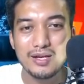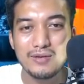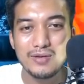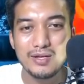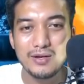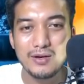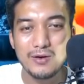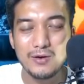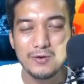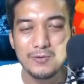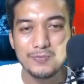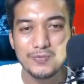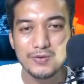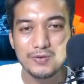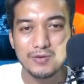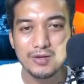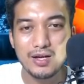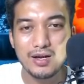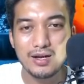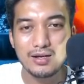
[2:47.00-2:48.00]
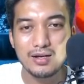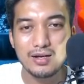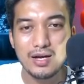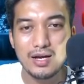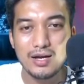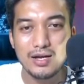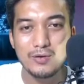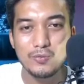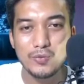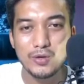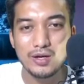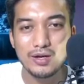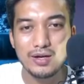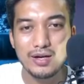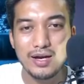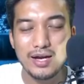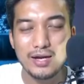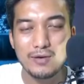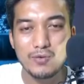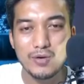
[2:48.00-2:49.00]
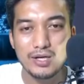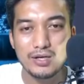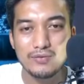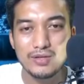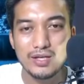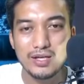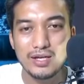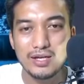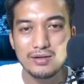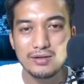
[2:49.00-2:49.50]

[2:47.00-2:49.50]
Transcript: we go. We got a guy. We got a guy right up there.